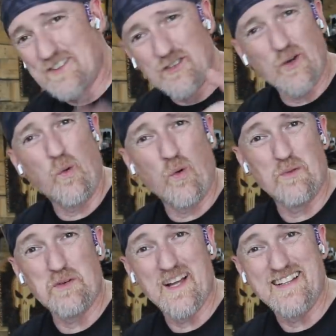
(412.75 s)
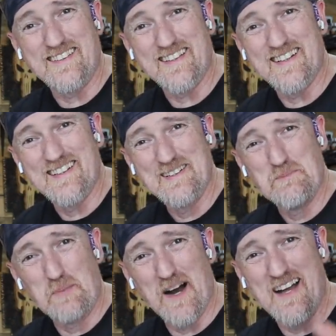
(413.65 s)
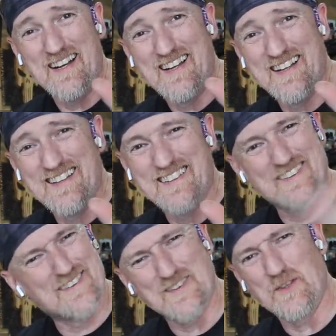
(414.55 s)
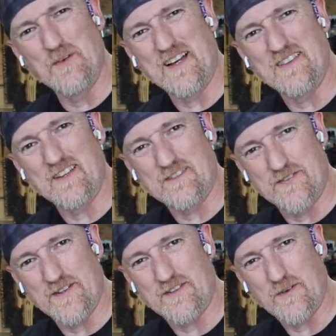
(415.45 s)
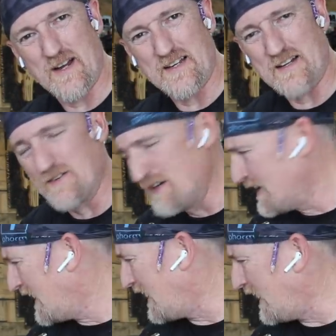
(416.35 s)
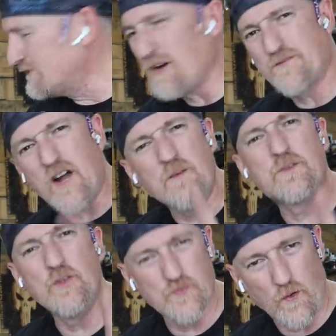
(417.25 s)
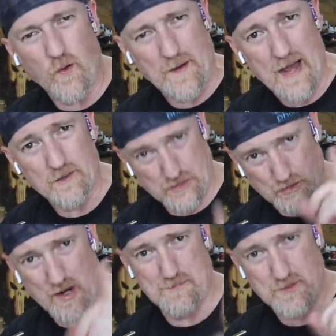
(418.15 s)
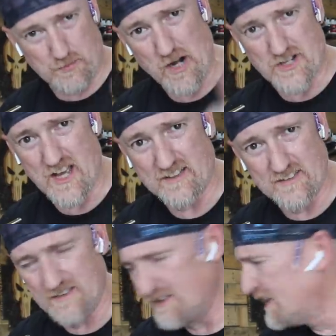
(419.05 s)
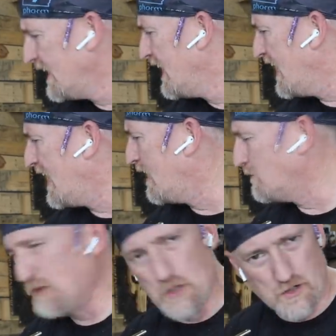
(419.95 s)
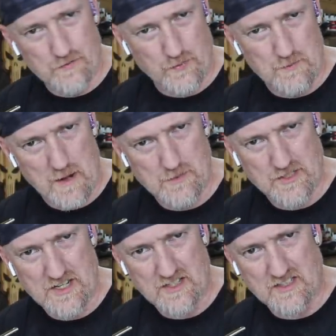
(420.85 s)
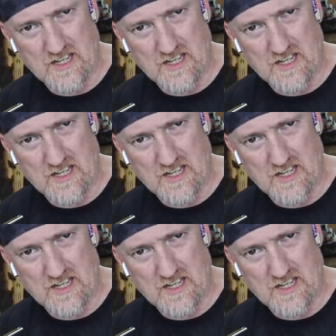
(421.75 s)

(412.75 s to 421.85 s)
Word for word: this is a horrible idea, but this is the only way I can think to fix it right now. I've, I've come too far now to scrap this project. Um, learn from my mistakes,